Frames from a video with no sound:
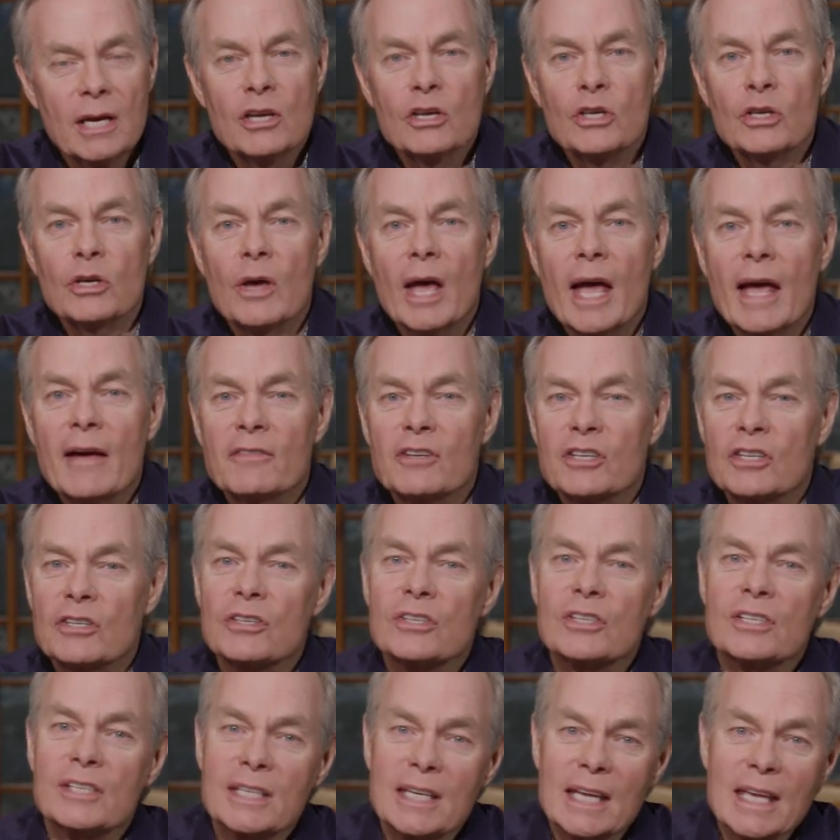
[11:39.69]
You have to
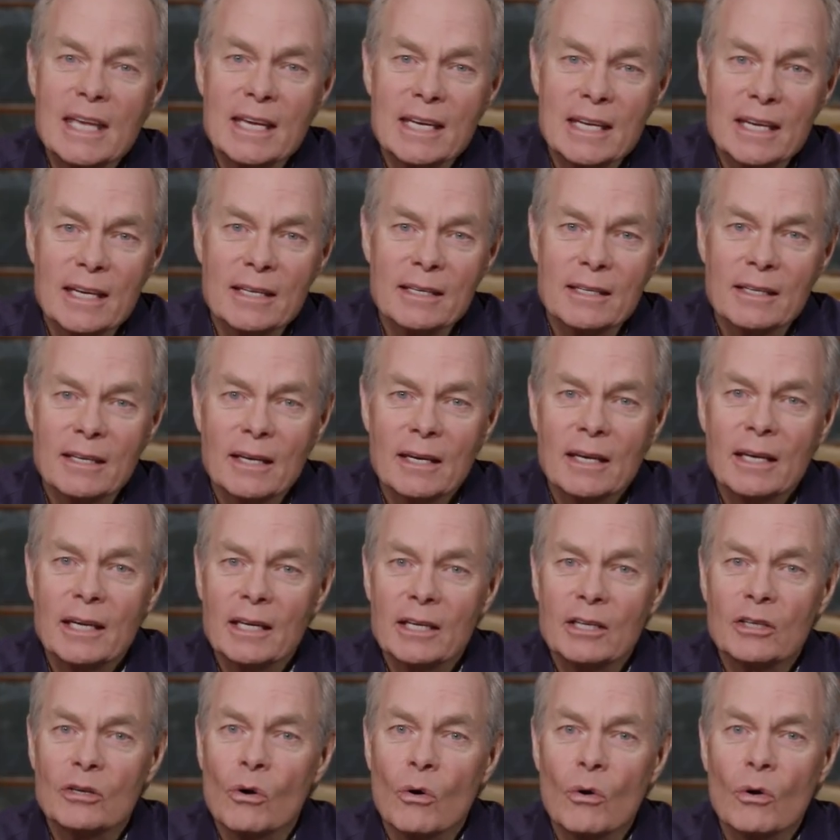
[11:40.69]
seek it
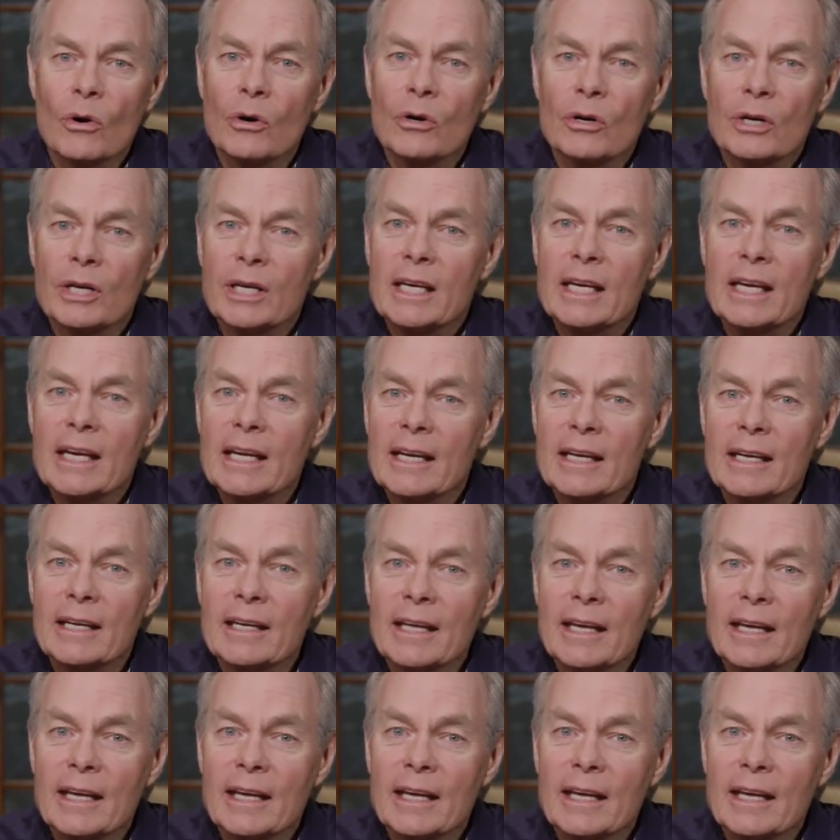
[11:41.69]
in order to get it.